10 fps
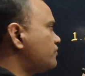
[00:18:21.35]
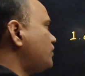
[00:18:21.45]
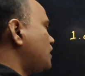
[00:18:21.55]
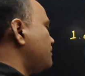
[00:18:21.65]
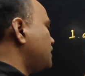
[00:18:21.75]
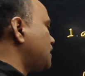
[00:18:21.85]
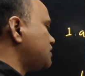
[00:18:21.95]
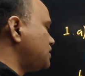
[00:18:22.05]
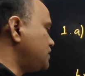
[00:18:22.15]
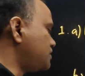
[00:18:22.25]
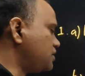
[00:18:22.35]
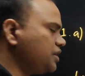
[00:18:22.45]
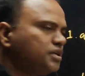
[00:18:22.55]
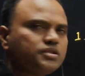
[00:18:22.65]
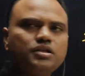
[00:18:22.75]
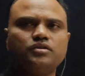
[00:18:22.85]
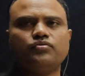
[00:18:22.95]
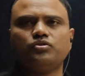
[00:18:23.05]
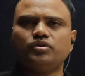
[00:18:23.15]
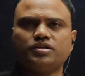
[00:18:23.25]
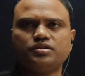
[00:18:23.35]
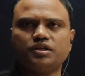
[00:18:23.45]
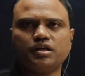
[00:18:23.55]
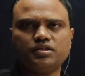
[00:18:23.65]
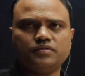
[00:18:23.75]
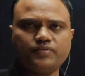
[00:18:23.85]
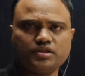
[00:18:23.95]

Formic acid, acetic acid and fluoroacetic acid.